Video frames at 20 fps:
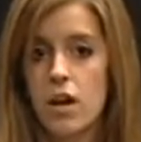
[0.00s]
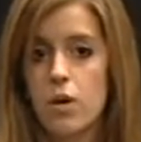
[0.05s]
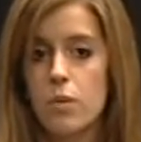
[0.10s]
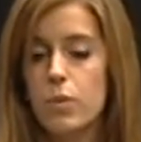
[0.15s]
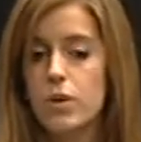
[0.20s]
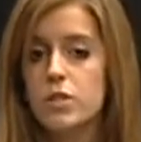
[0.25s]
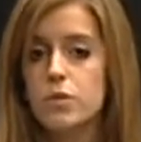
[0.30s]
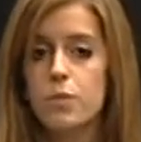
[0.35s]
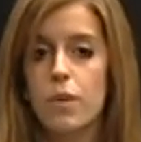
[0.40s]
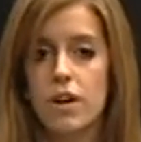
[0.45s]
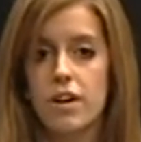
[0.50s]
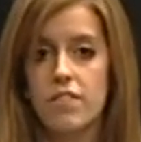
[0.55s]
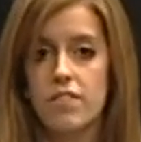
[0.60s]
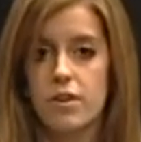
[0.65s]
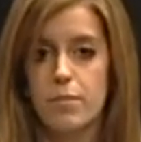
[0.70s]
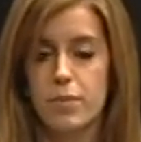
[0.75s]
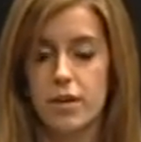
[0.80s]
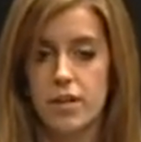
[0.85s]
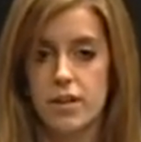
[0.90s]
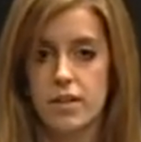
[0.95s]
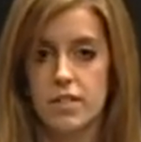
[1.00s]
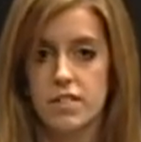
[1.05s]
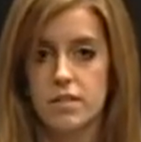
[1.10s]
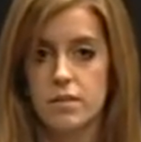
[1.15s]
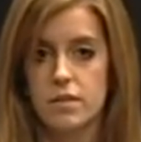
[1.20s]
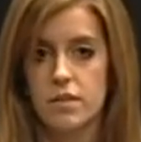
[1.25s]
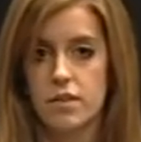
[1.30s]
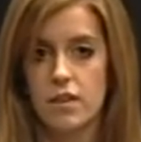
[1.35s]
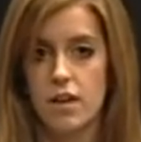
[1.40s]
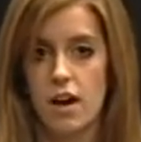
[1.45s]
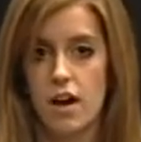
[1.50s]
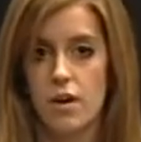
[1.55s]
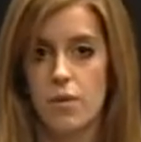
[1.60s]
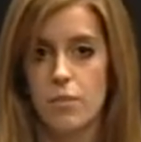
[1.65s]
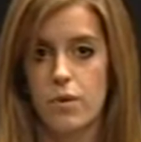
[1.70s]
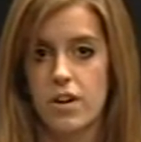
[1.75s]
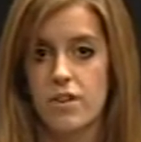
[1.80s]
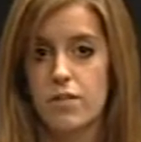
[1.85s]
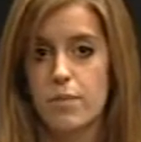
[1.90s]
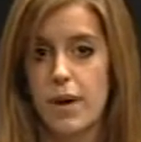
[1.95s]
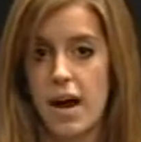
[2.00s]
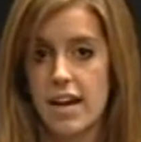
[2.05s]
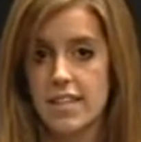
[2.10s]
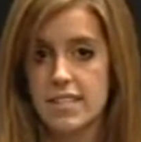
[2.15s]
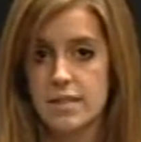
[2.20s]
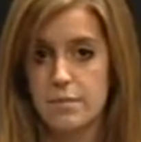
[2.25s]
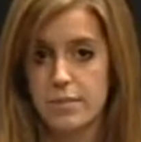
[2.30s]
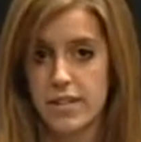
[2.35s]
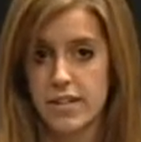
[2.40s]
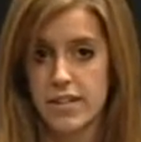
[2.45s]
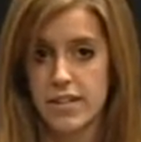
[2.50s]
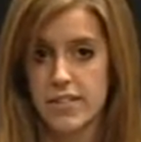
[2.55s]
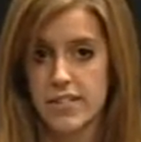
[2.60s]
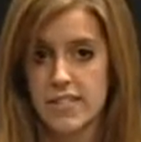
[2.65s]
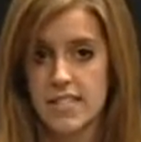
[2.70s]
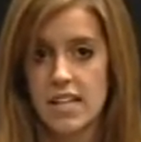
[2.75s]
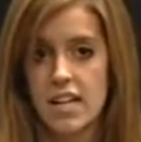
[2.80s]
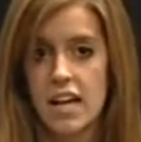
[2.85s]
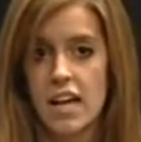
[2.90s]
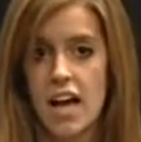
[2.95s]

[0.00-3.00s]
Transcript: was one of the passing bills.